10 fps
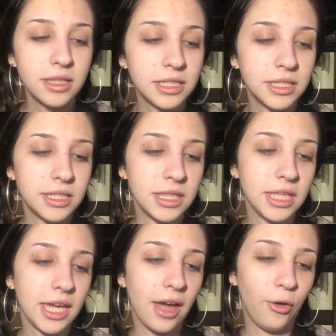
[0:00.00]
This is
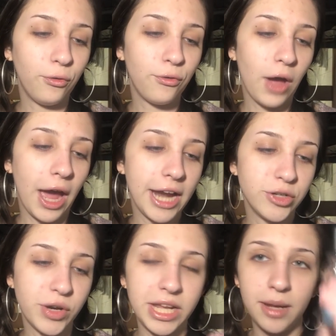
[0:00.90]
the e l f
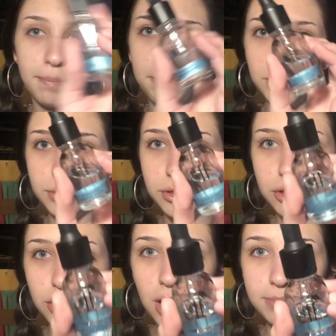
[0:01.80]
Hydrating
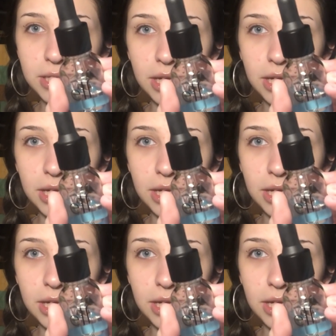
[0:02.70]
Booster Drops.